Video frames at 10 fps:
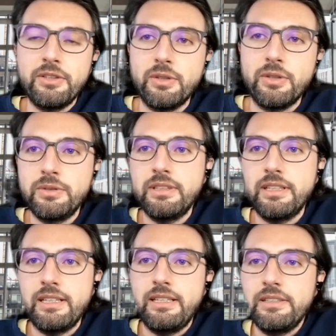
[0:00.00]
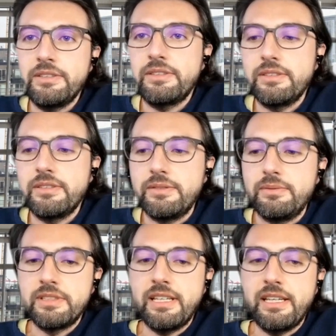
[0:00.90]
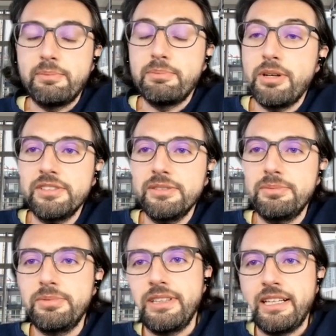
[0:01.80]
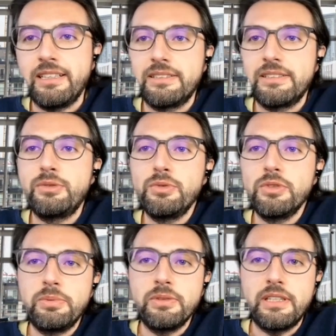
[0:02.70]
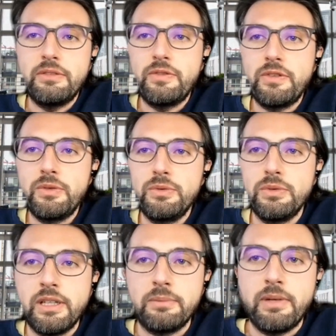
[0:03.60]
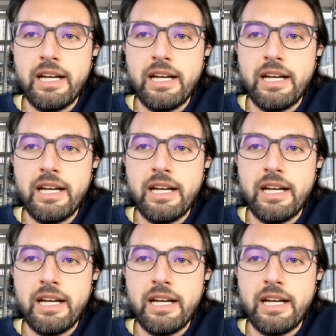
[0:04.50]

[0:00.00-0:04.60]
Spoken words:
on your own is, I would say, possible and doable if you